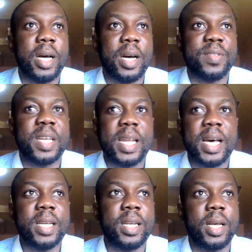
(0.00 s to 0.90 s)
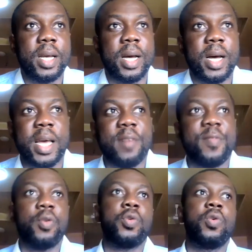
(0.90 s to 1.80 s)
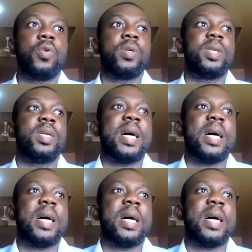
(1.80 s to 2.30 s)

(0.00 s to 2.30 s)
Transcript: After that, I have also